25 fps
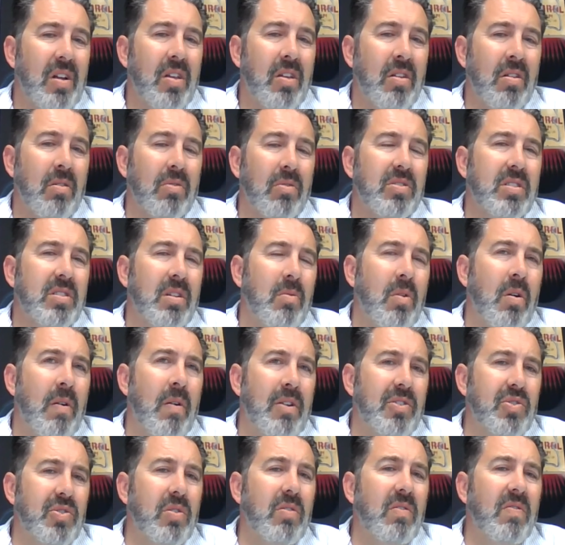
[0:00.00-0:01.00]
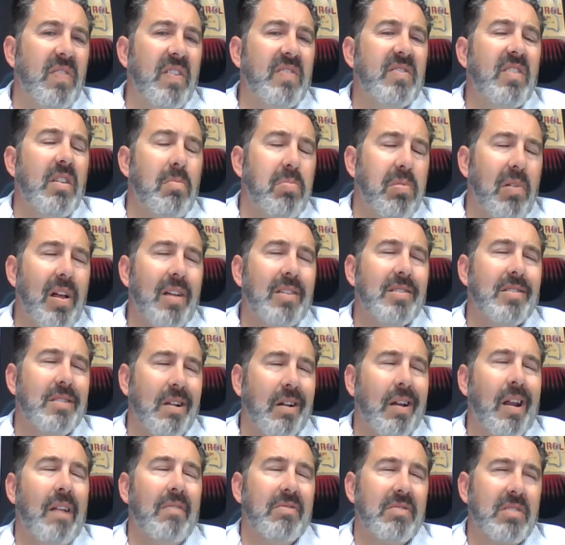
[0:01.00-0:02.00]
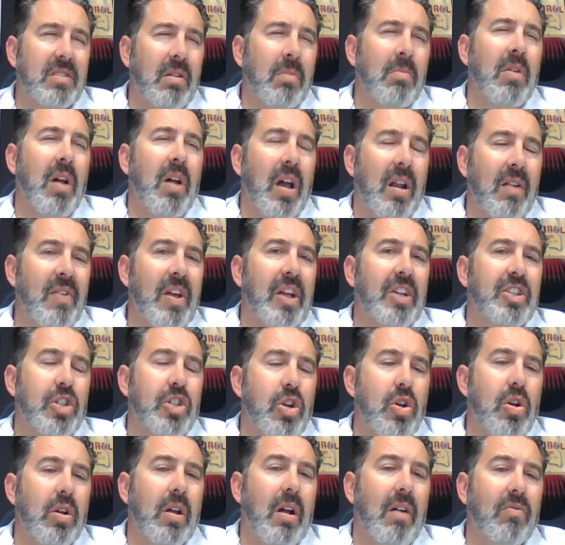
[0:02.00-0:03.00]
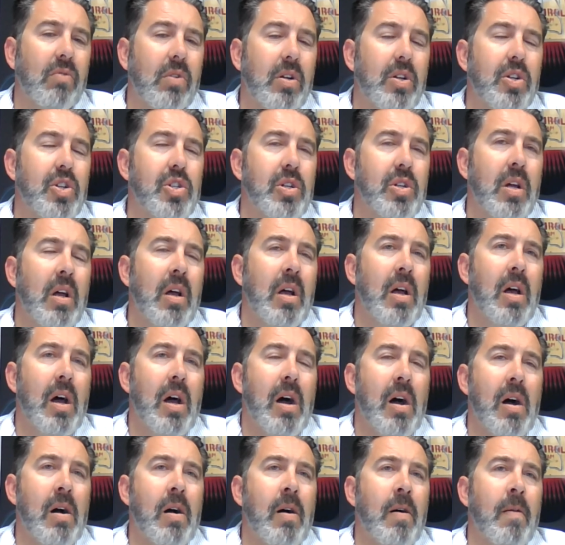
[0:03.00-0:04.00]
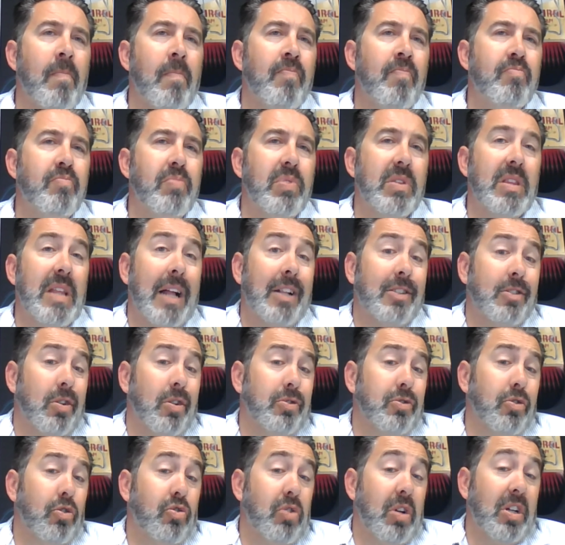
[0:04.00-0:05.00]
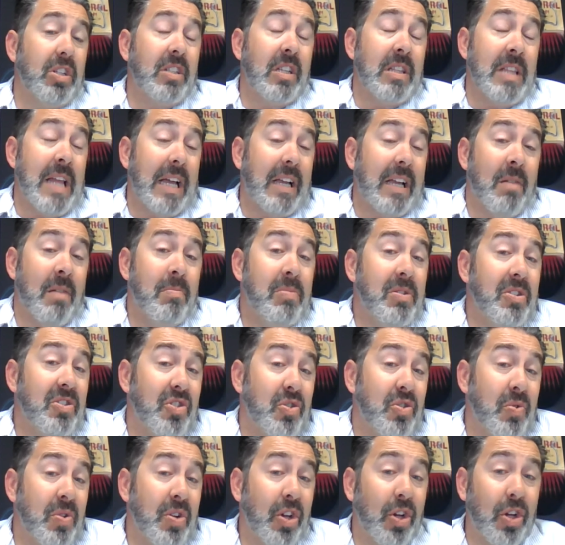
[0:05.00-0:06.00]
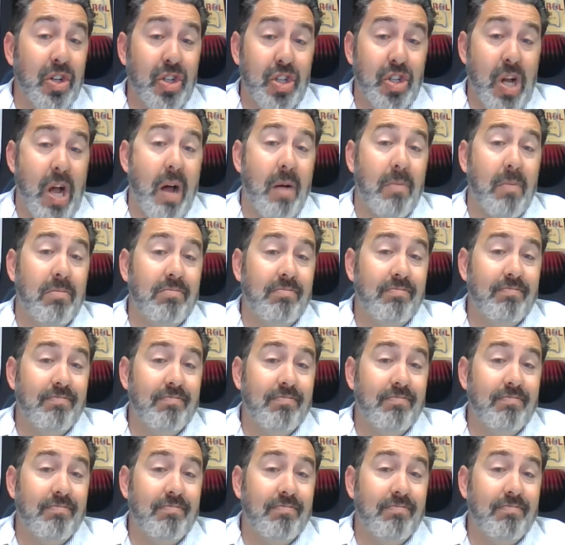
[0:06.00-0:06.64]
dues? Somewhere around 250 plus, they're gonna have some kind of exterior coverage. But that's also trusting that company's doing a good job.